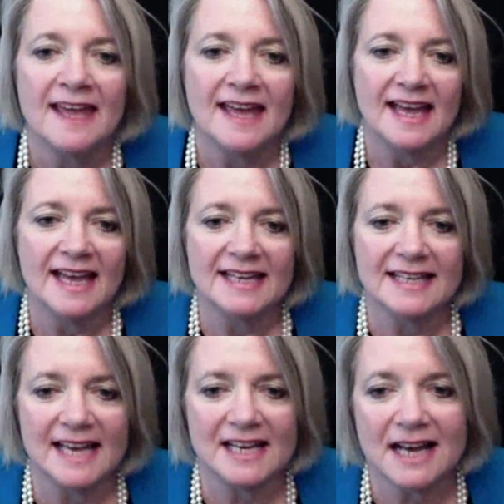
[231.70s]
And
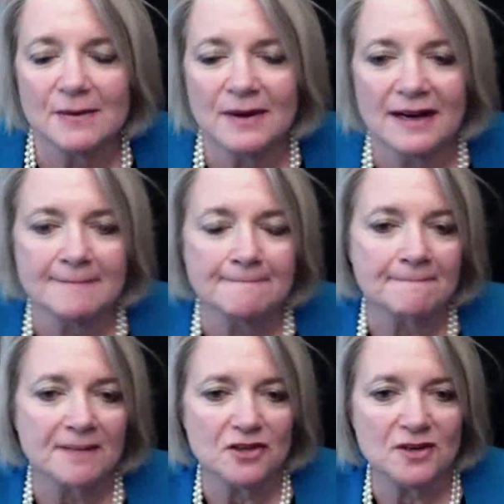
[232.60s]
again, I um,
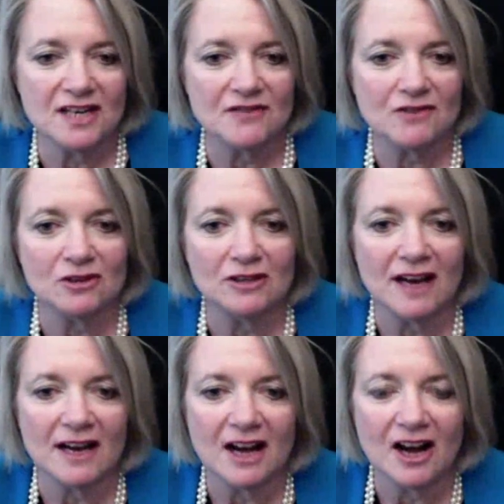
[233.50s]
you can enroll
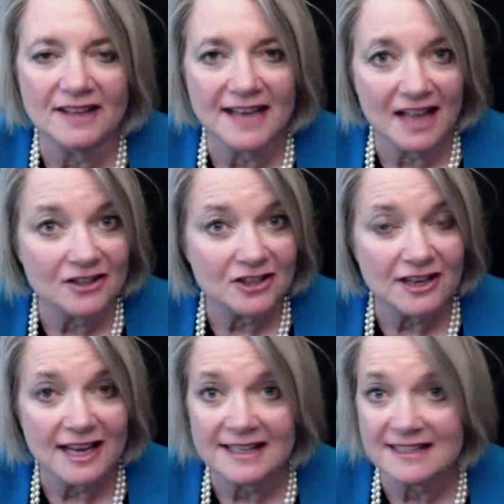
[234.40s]
on the
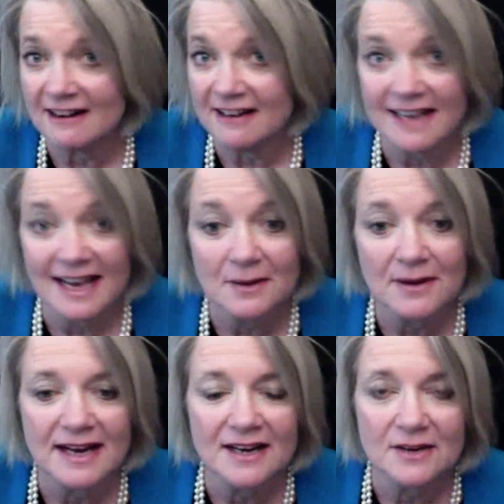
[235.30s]
calendar starting
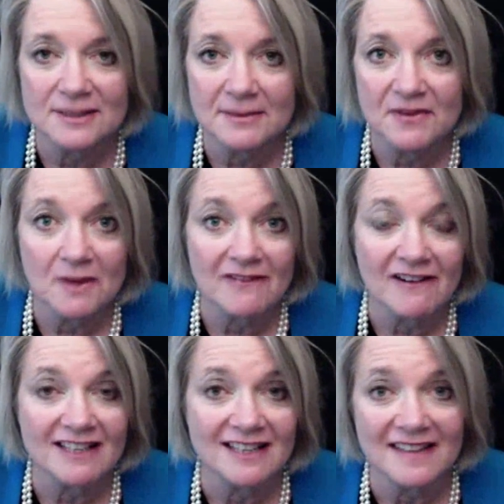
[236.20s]
now. I know some of you have
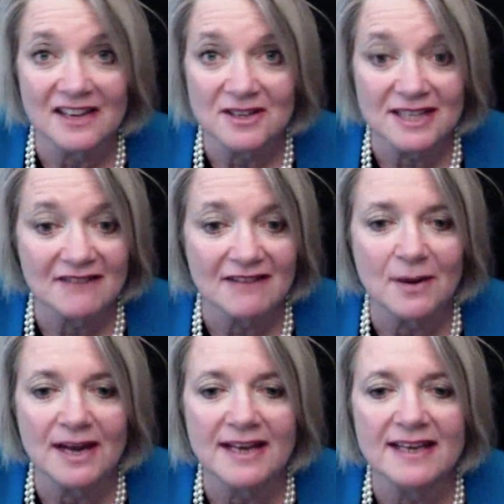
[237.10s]
already done that. You did that right
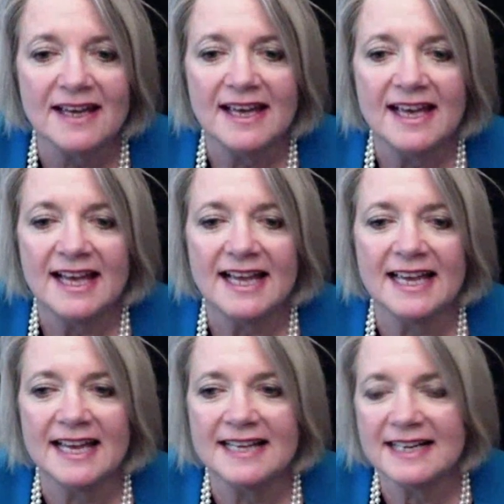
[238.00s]
away.
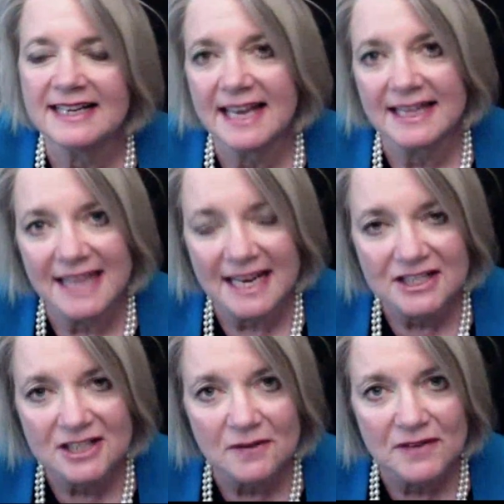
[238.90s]
And uh, again, let
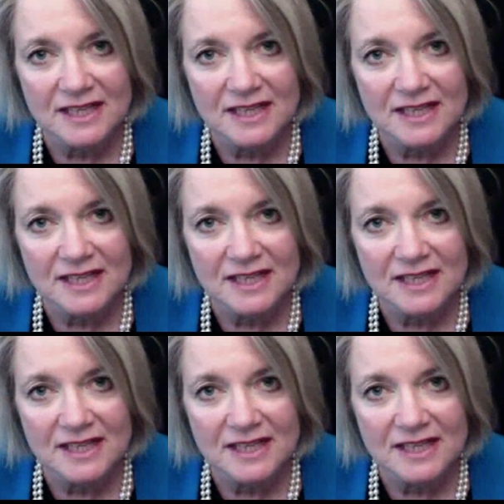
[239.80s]
us know if you need